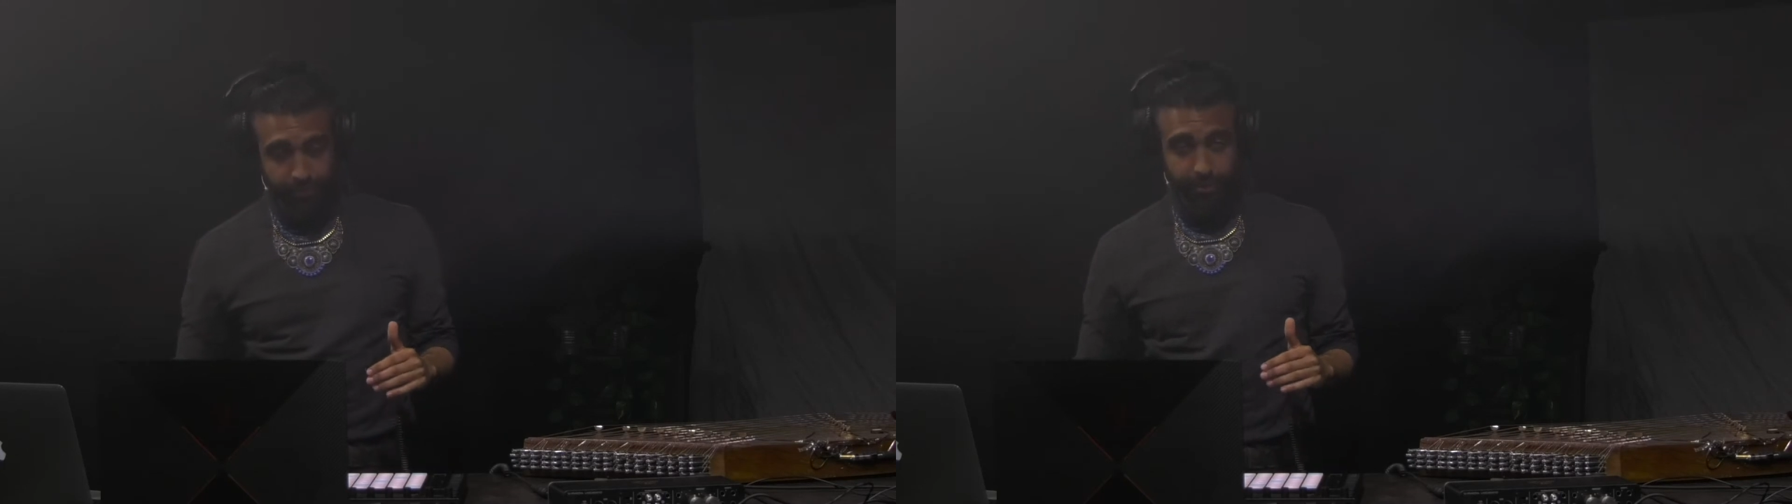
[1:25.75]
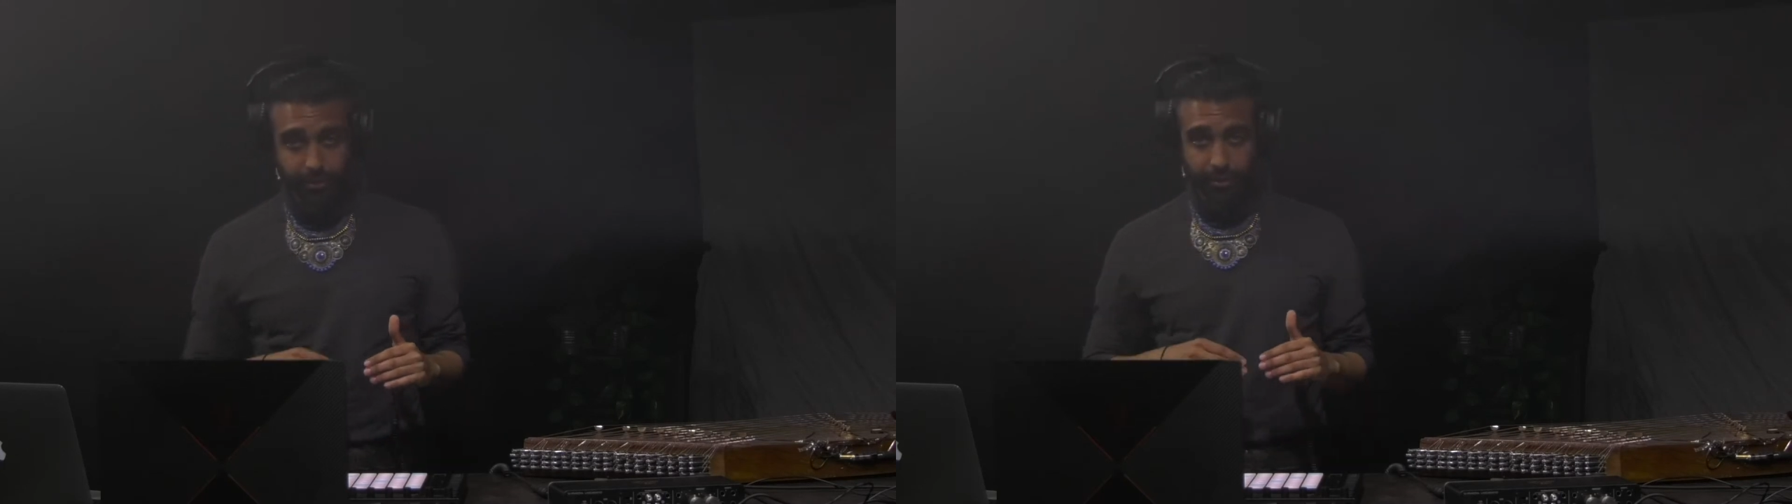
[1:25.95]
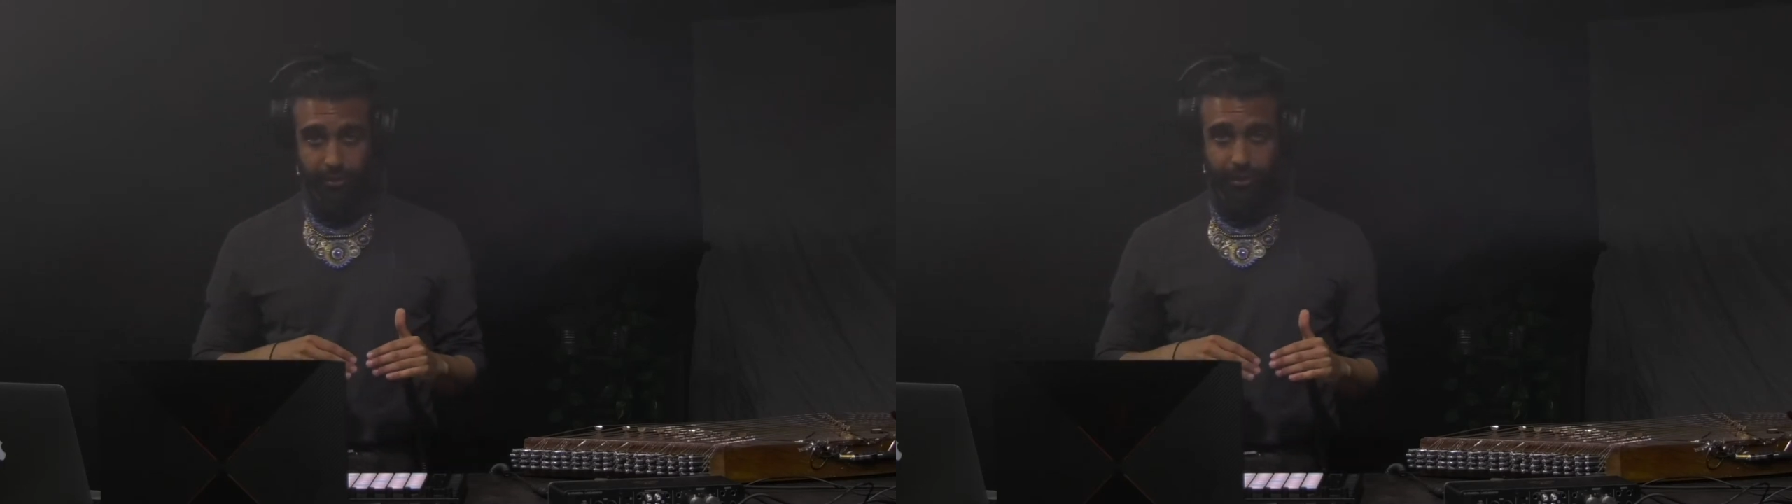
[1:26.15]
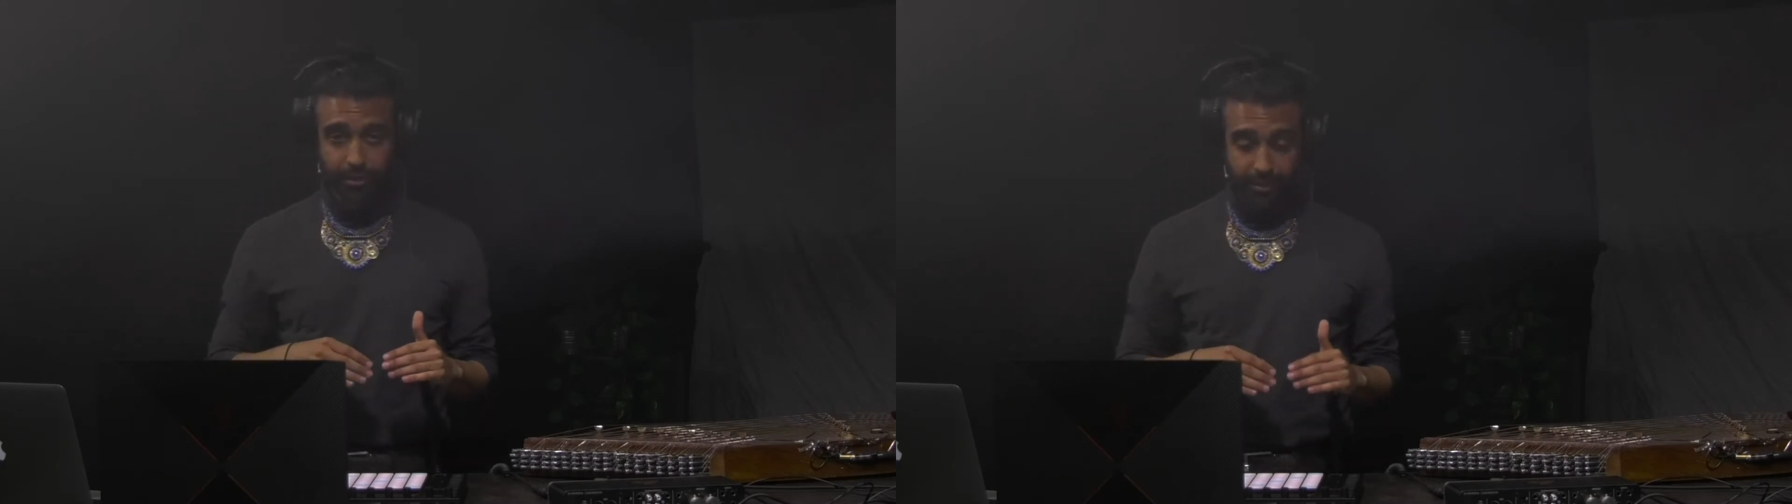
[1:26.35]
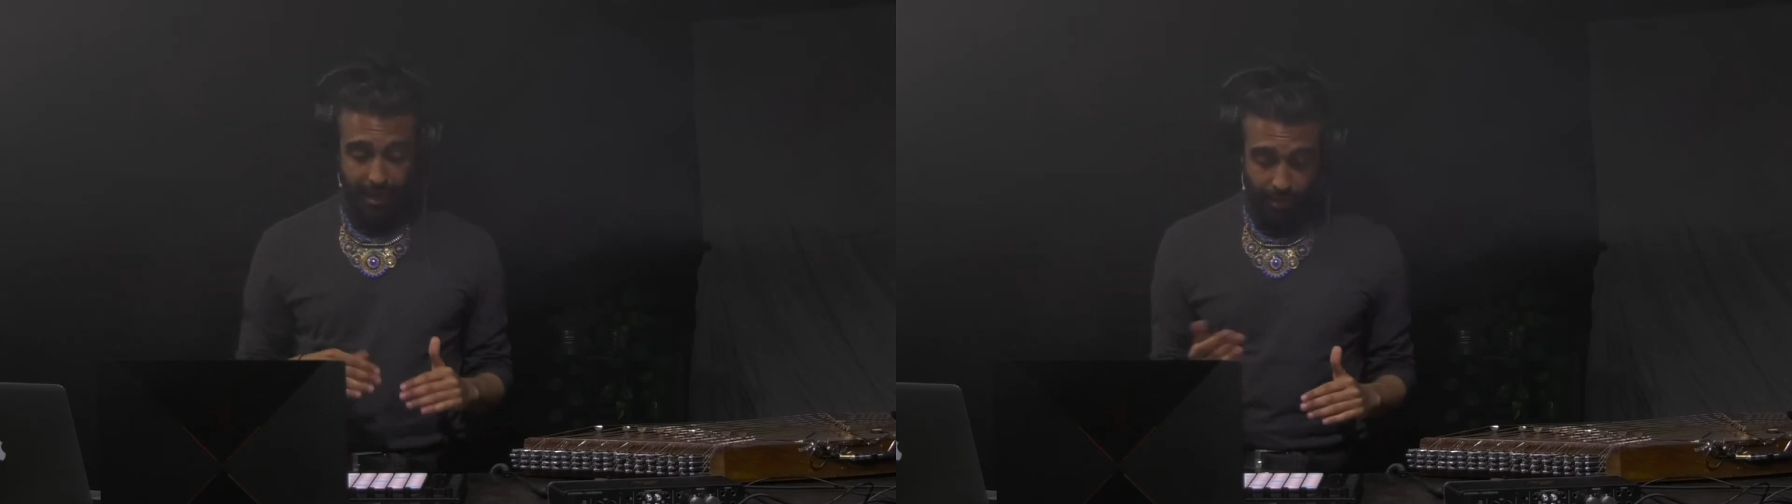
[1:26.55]
it's gonna
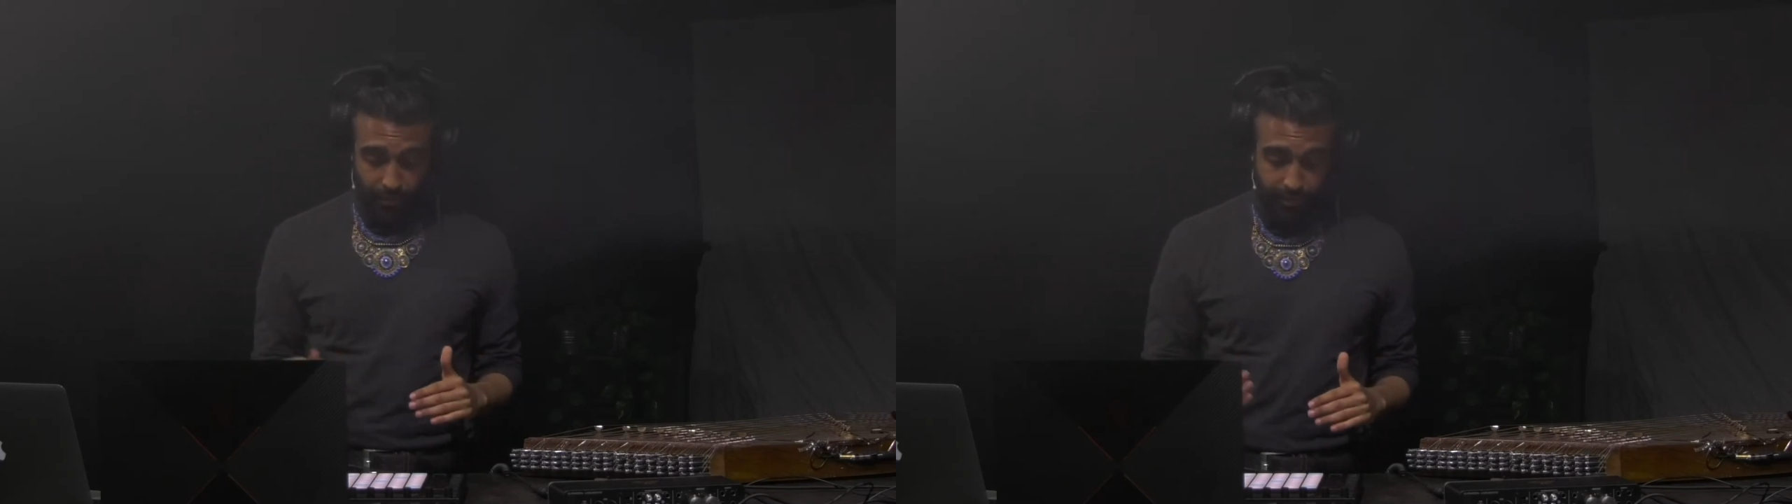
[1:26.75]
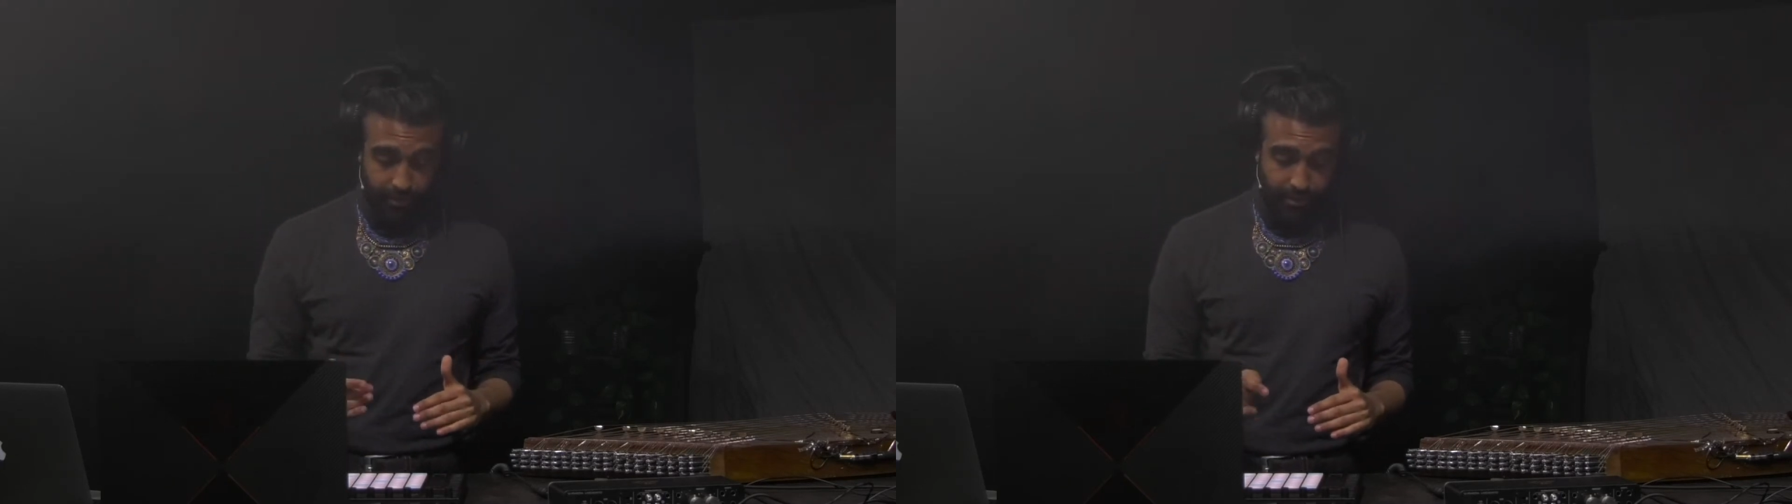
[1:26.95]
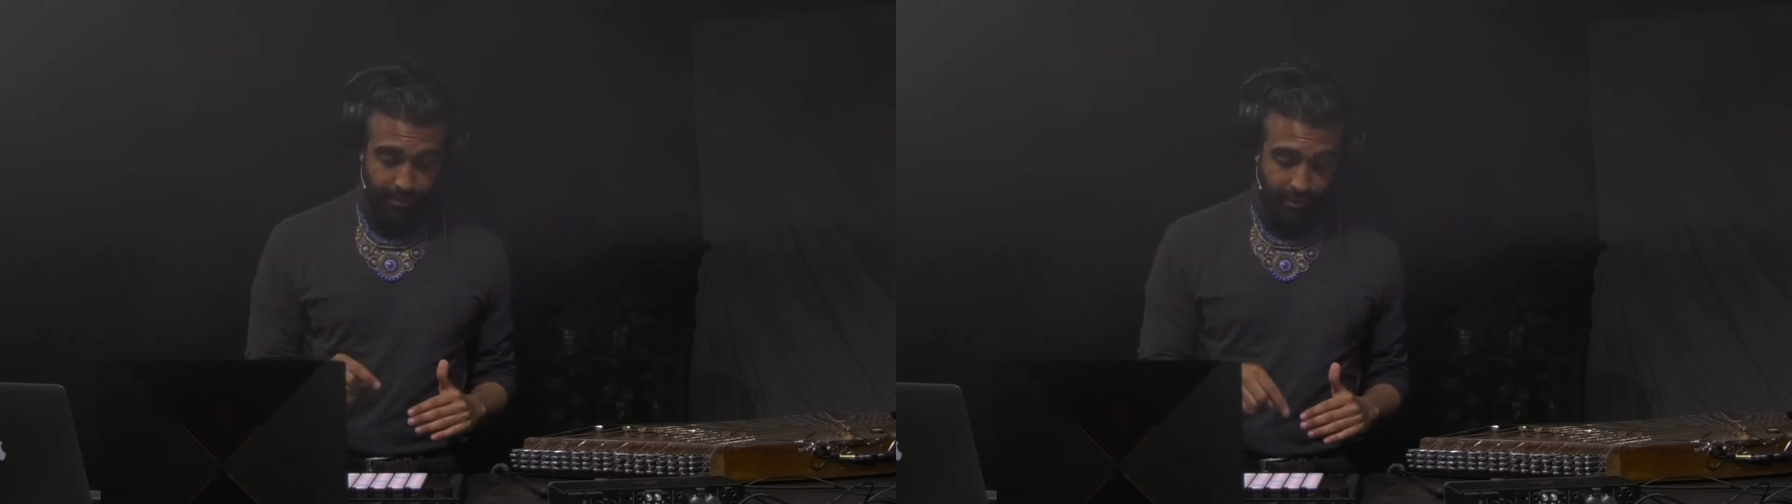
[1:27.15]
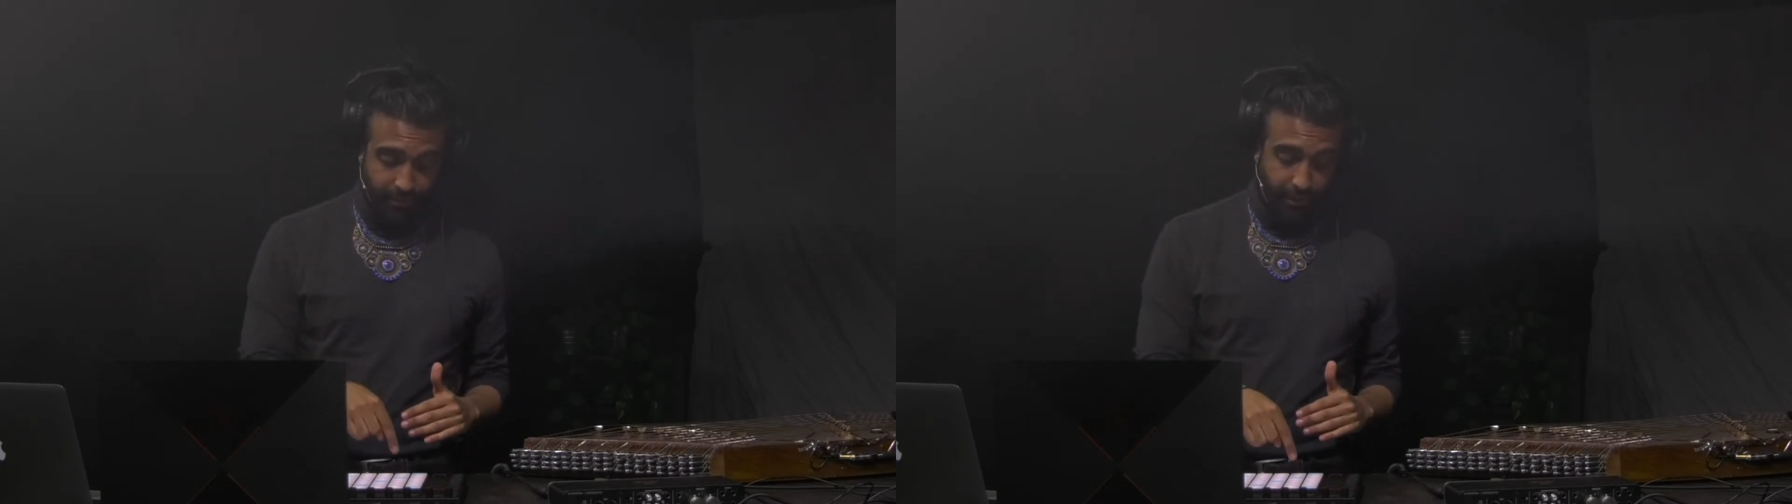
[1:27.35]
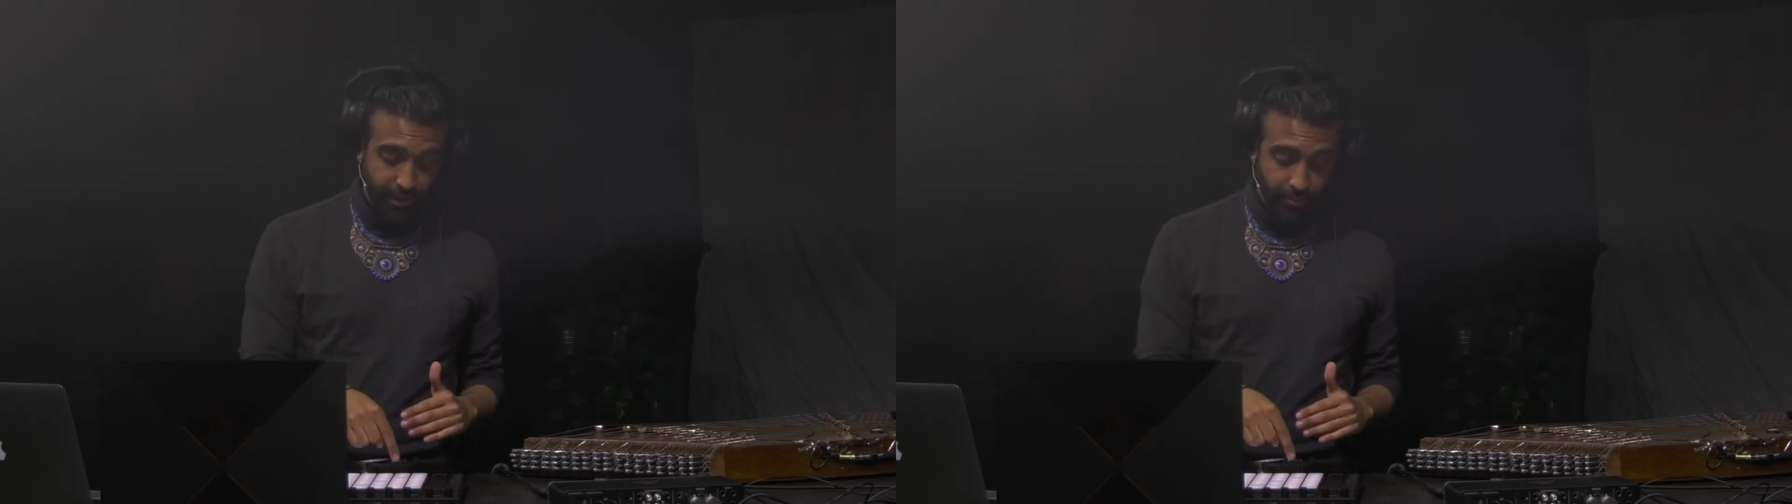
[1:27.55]
now it's if
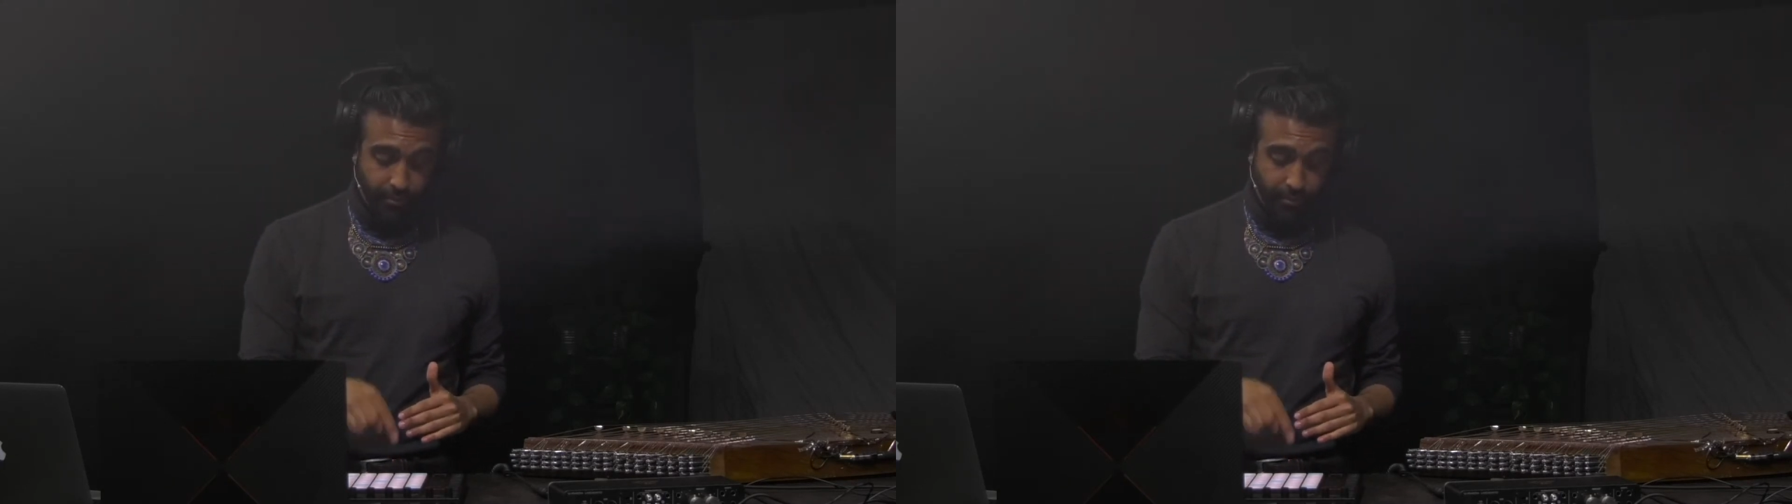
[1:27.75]
I